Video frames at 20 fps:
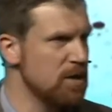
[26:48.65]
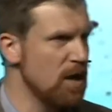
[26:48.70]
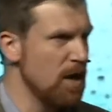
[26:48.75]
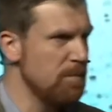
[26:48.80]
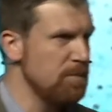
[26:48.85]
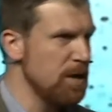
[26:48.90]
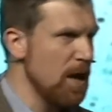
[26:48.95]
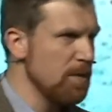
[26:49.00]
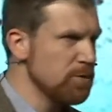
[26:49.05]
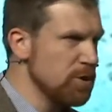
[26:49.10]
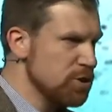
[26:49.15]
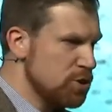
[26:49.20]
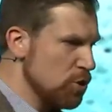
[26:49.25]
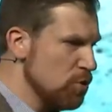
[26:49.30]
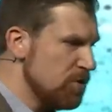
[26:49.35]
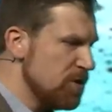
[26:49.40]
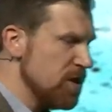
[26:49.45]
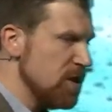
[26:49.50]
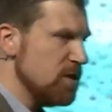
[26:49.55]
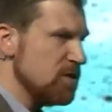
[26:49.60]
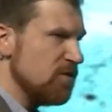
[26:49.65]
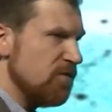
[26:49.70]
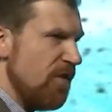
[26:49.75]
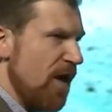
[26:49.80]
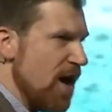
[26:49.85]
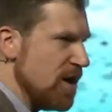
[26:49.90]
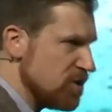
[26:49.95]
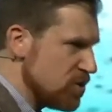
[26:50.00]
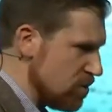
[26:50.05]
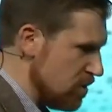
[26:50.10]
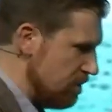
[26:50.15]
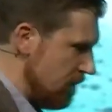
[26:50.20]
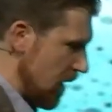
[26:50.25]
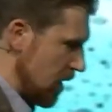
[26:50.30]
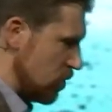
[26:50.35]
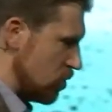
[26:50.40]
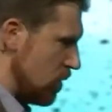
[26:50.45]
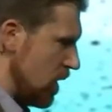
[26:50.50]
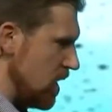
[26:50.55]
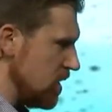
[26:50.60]
and be able to do things faster and make
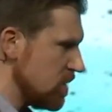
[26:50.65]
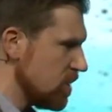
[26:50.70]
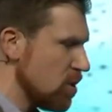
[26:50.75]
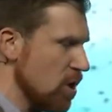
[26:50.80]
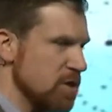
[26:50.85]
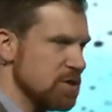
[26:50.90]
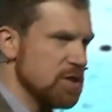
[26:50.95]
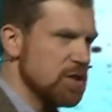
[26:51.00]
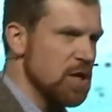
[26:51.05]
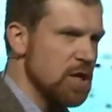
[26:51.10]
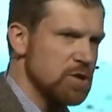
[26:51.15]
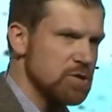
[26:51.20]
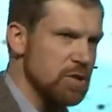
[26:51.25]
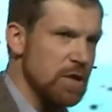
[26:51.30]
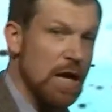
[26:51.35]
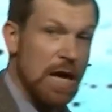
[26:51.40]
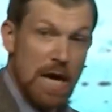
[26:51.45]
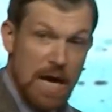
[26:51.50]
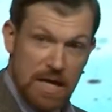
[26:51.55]
trains across the country.